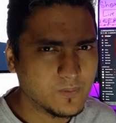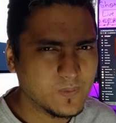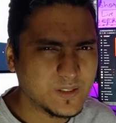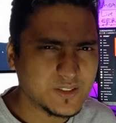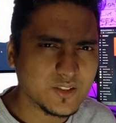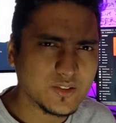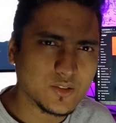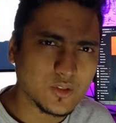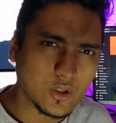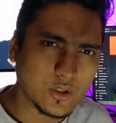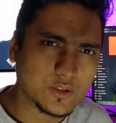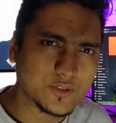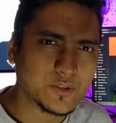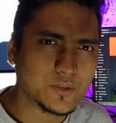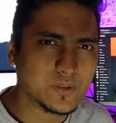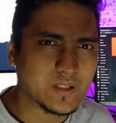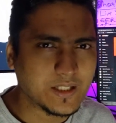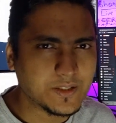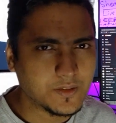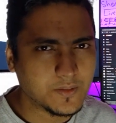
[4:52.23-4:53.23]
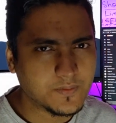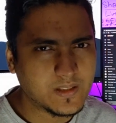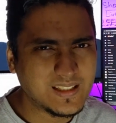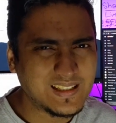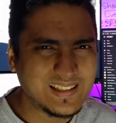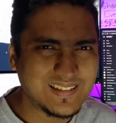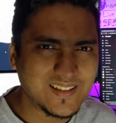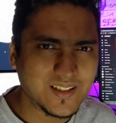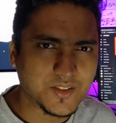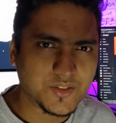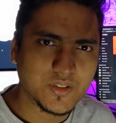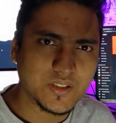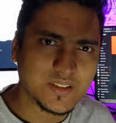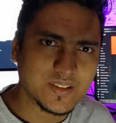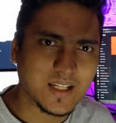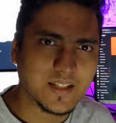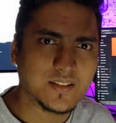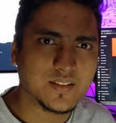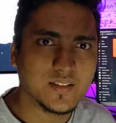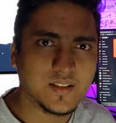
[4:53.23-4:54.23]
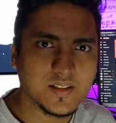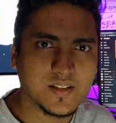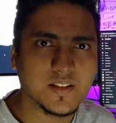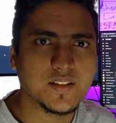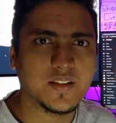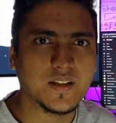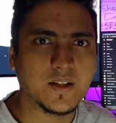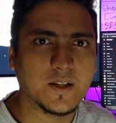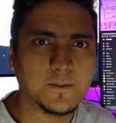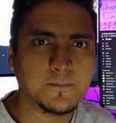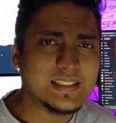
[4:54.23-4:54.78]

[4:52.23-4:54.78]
which is also kind of the industry standard in India.